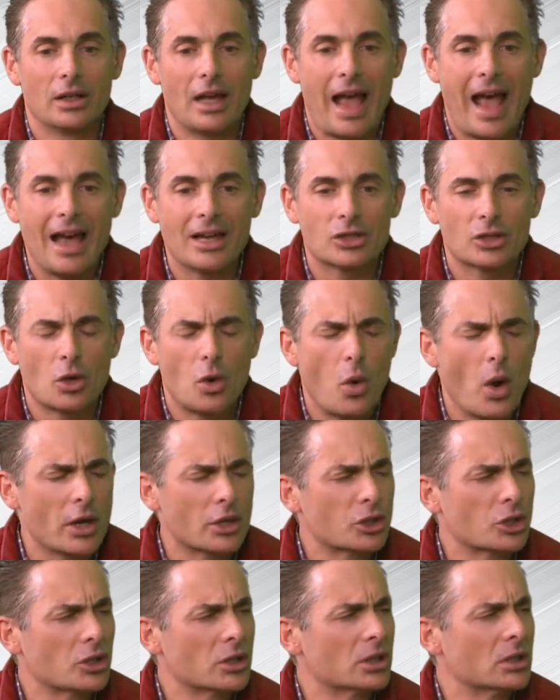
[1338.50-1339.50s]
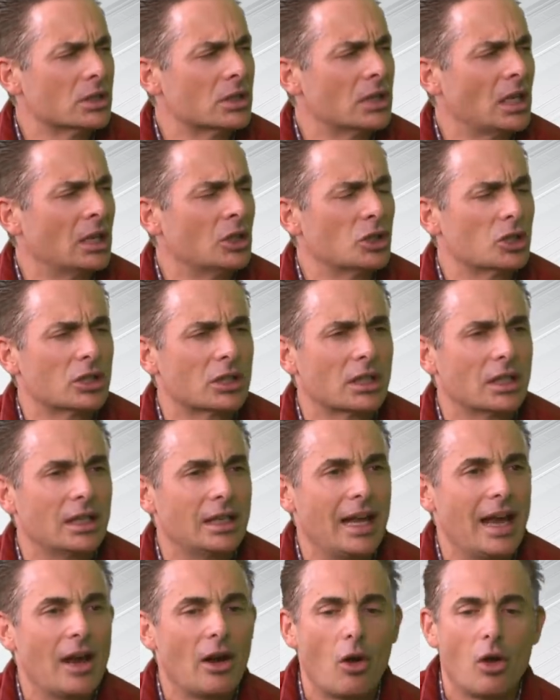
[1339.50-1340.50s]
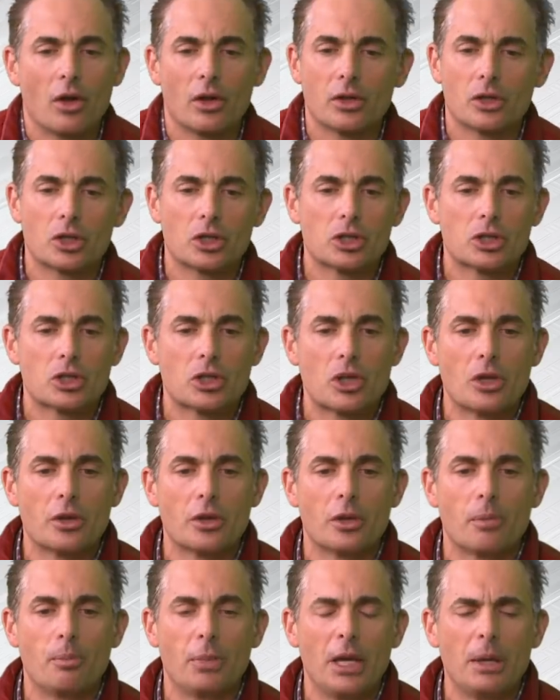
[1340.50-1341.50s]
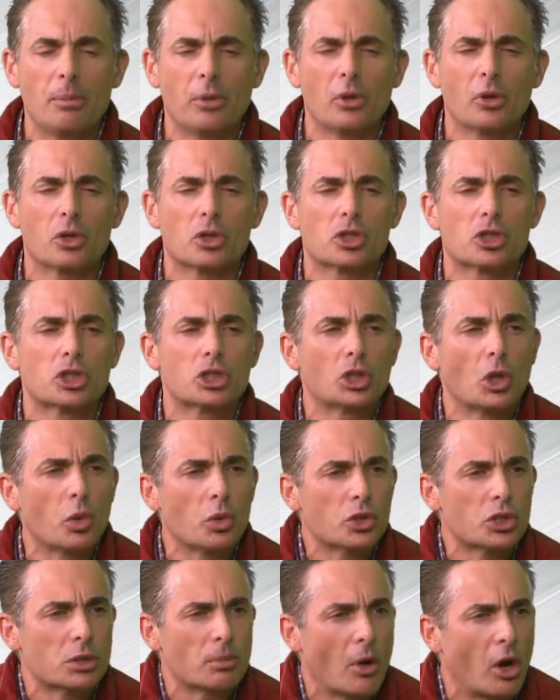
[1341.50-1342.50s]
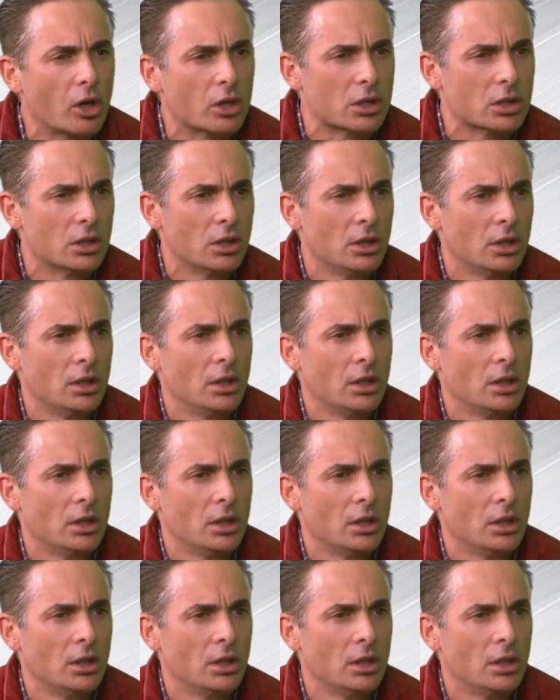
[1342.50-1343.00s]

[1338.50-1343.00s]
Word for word: ask questions and just get because the, the people are so smart